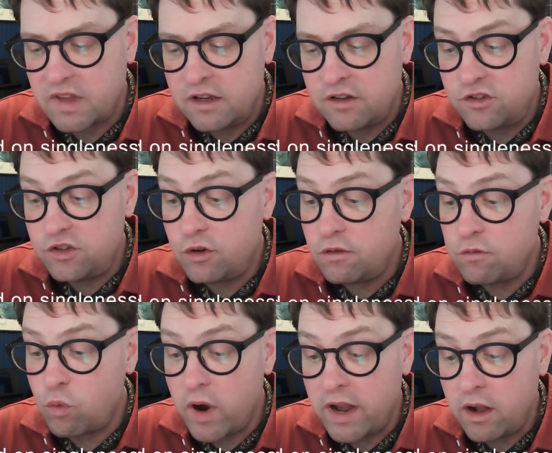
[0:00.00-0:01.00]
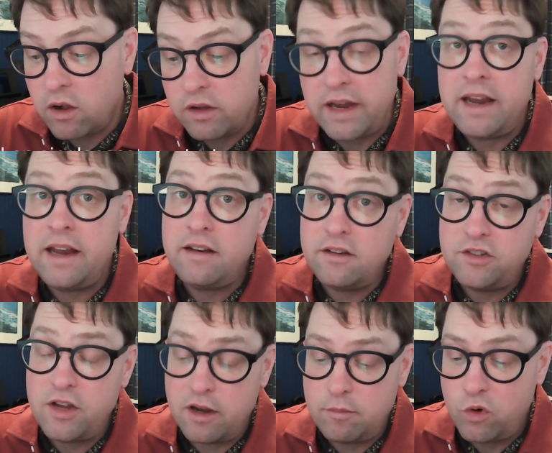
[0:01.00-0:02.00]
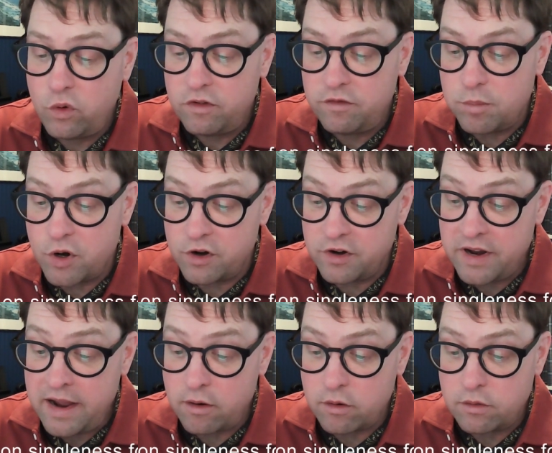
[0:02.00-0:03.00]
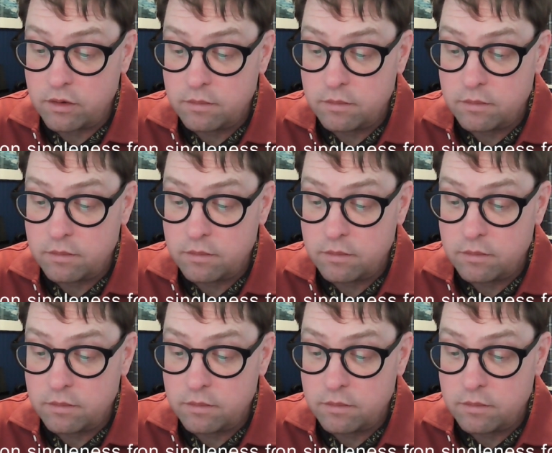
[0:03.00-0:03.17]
and serve well, and some who have burned out.